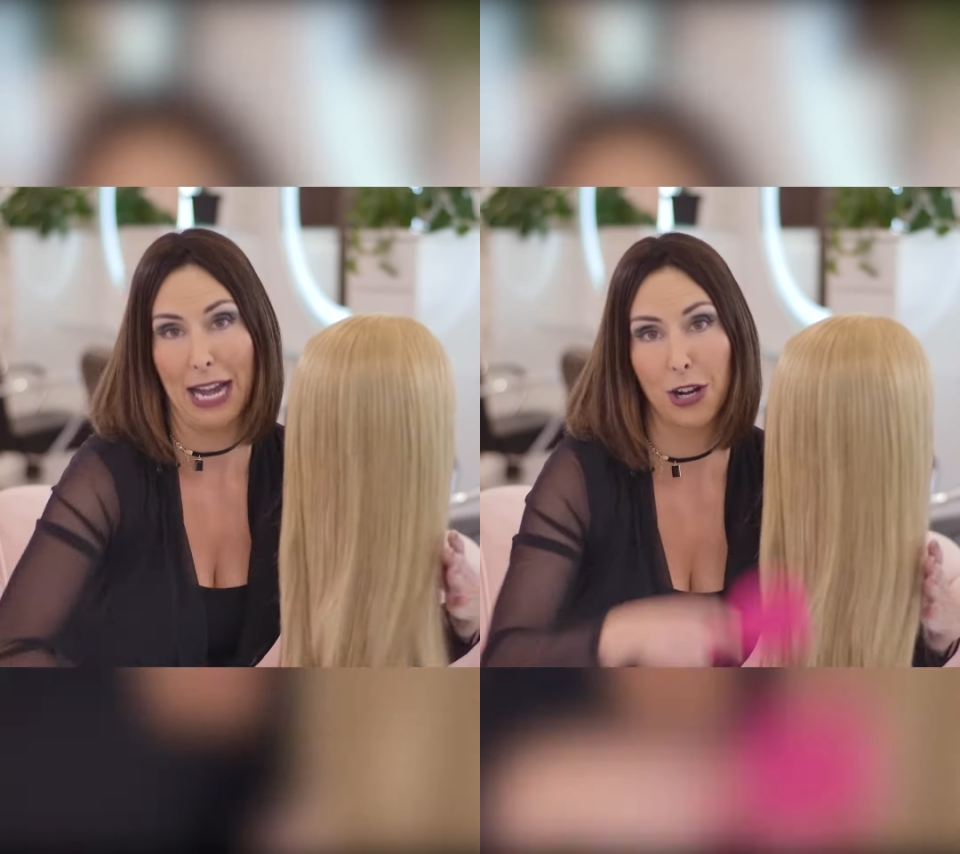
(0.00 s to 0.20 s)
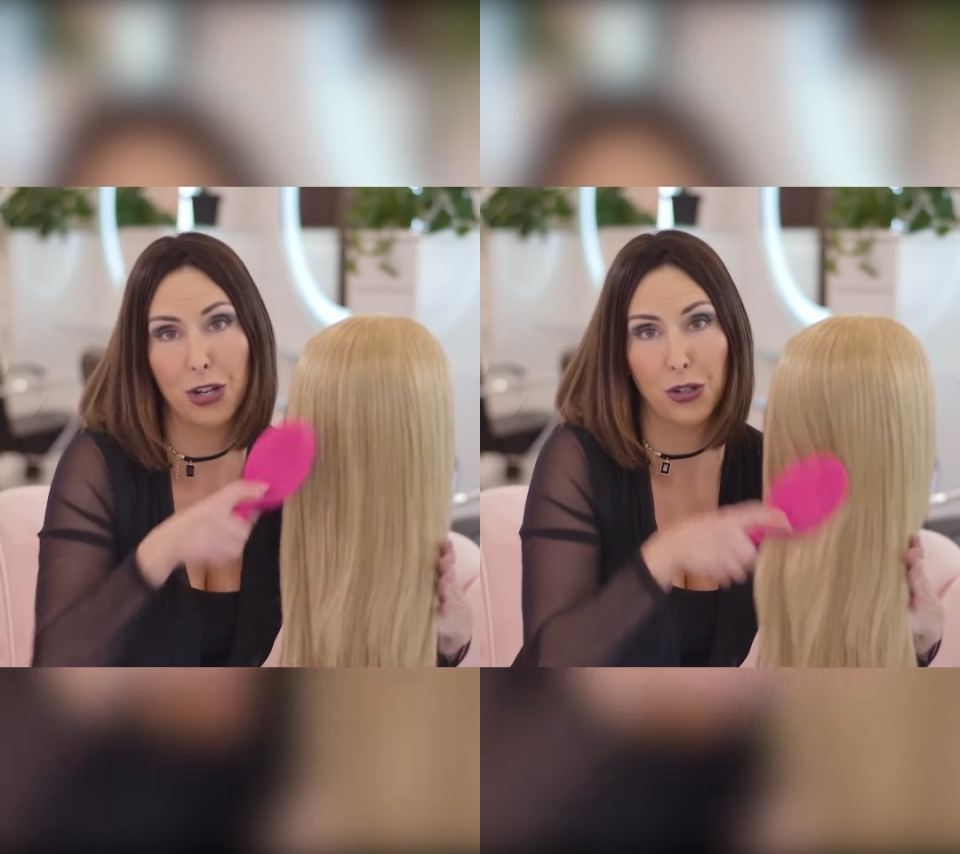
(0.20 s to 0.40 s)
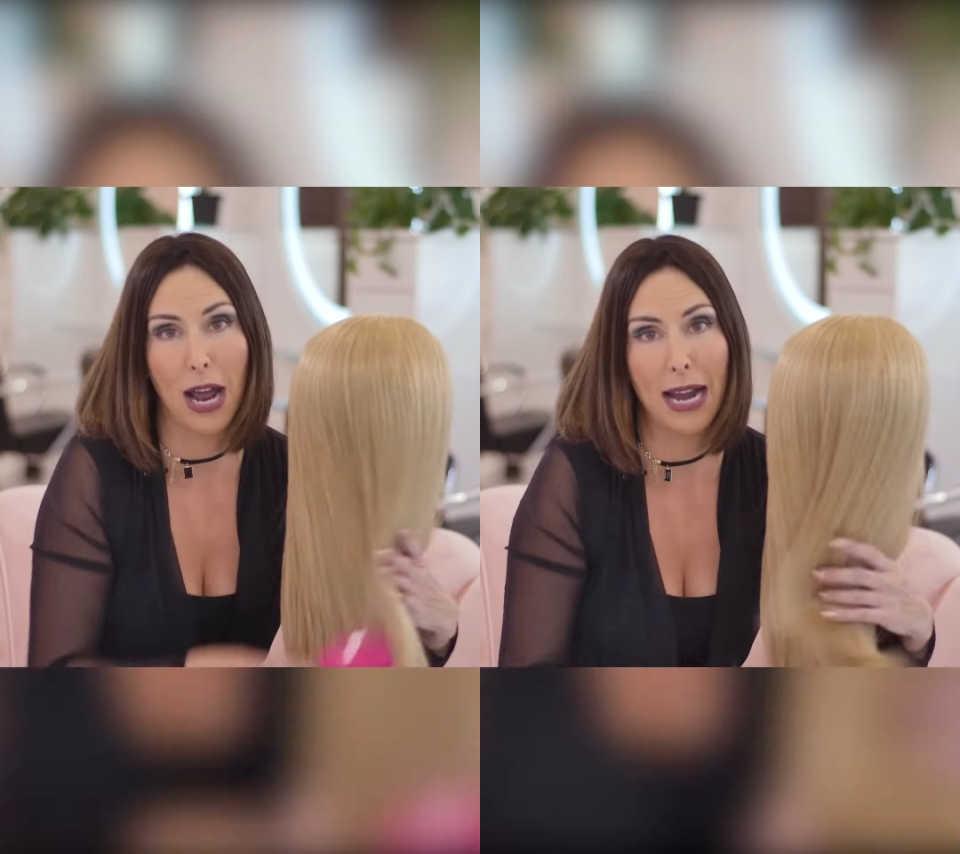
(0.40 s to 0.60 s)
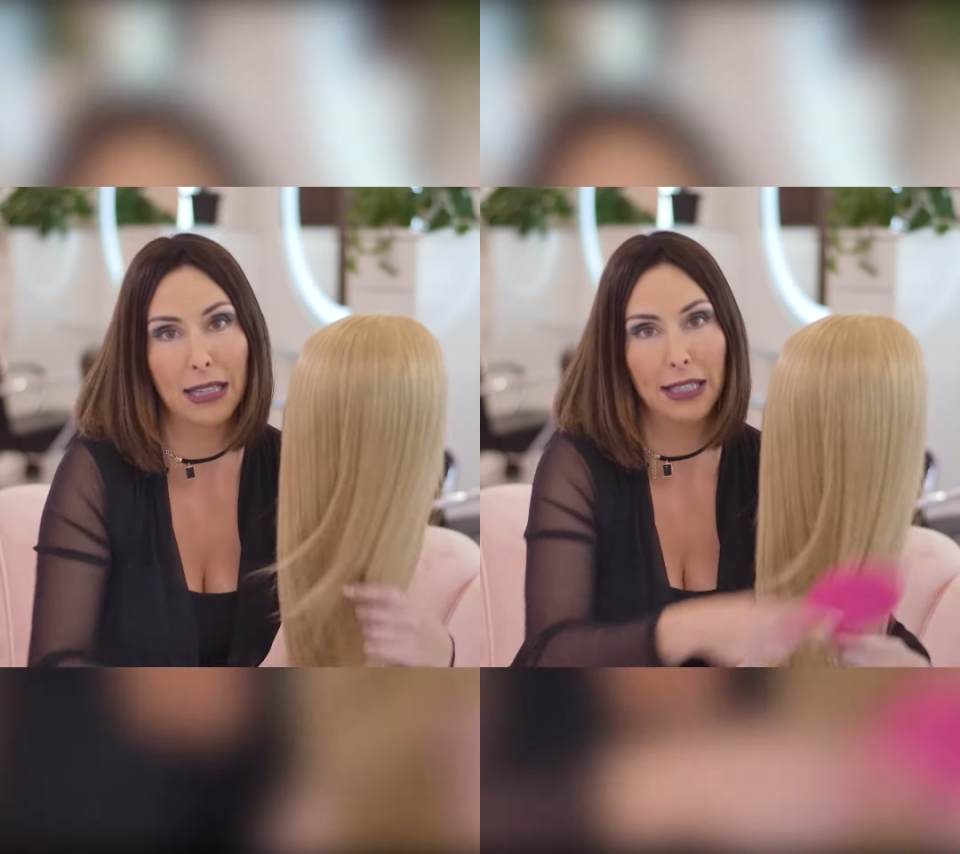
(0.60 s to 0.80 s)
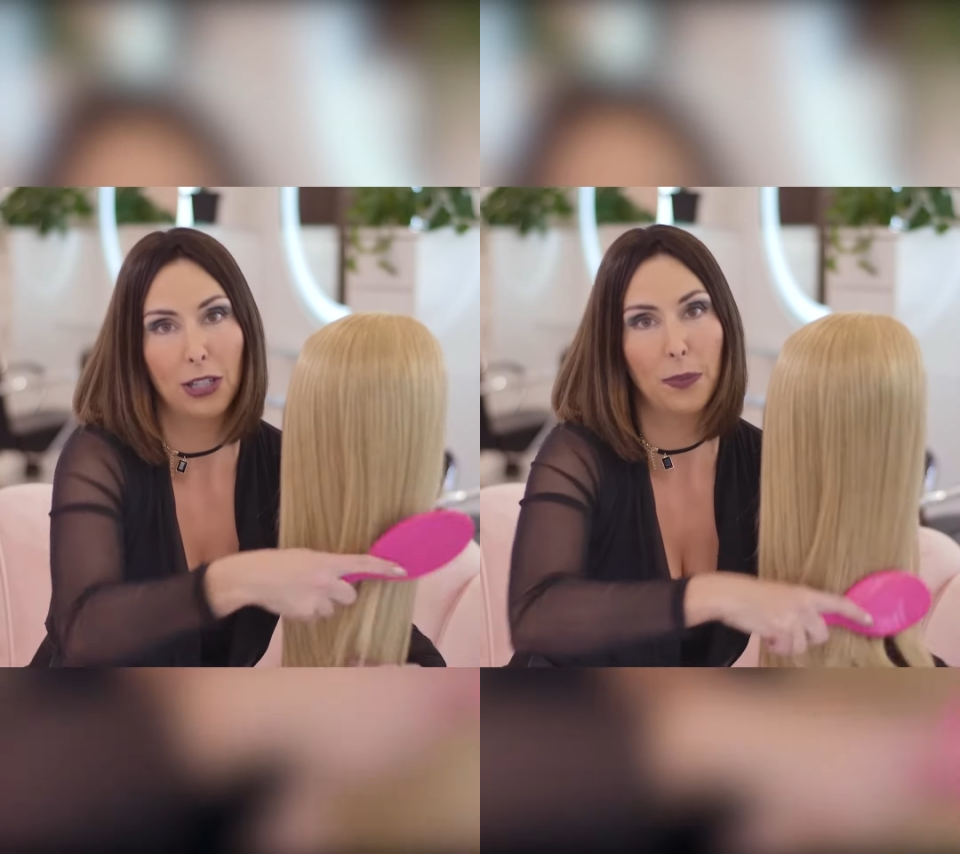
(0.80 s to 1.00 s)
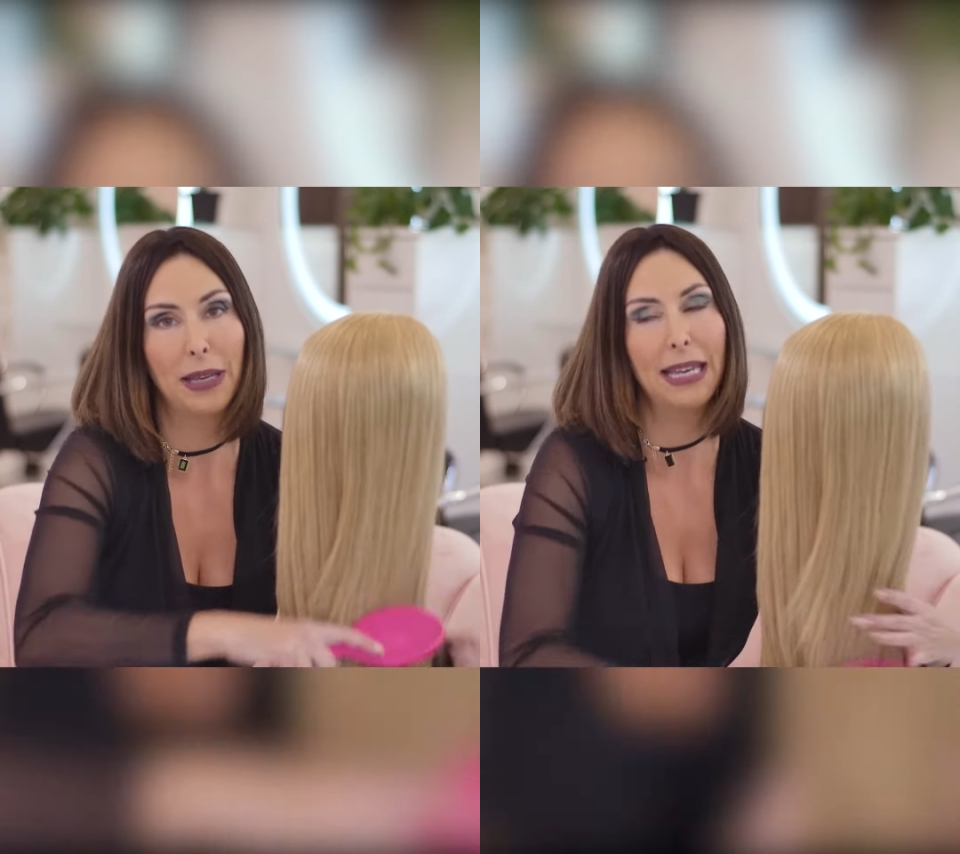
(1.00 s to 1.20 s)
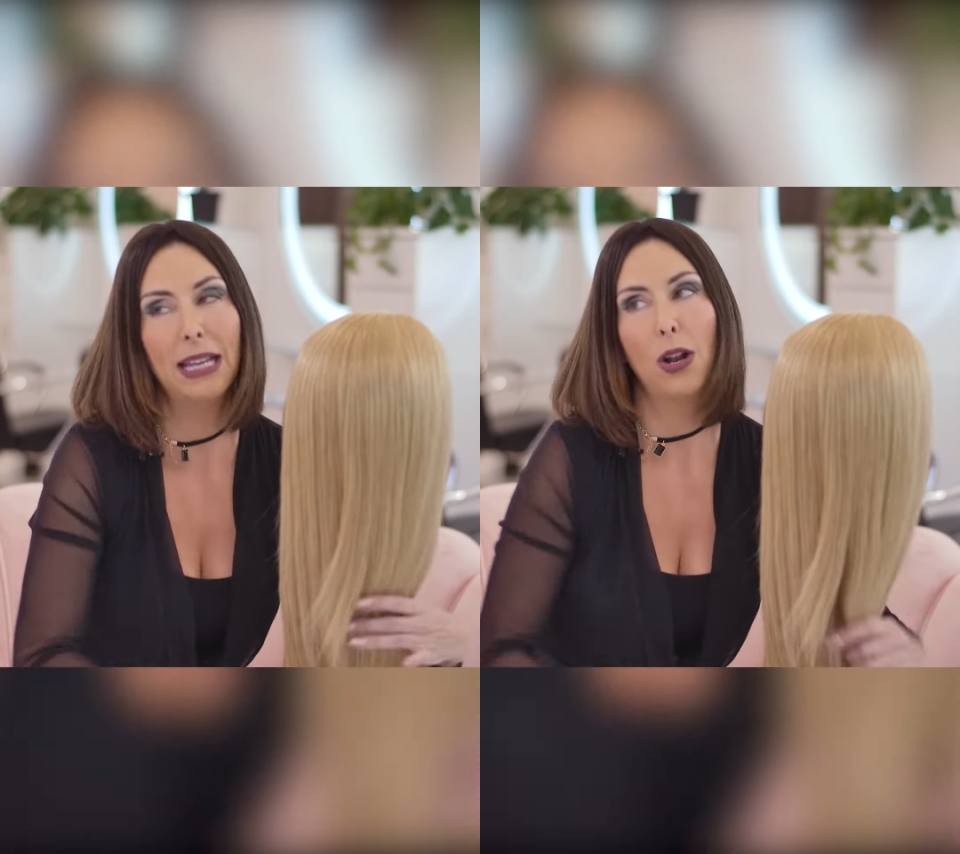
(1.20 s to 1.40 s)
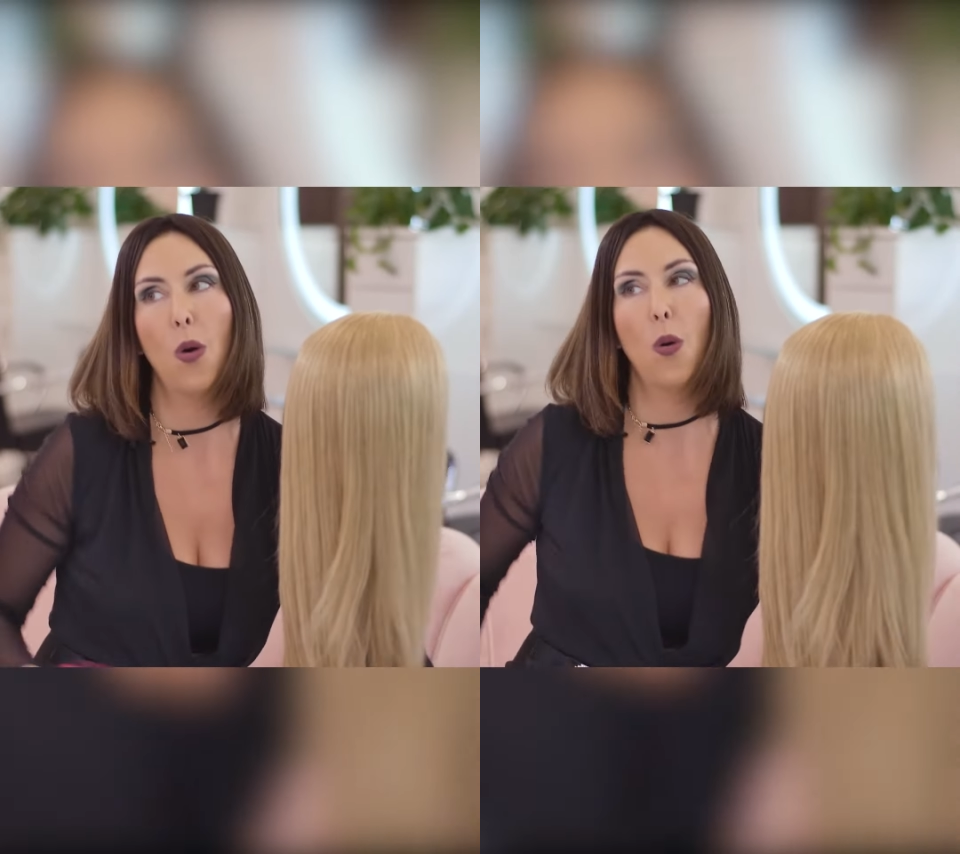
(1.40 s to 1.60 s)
air dry a little bit,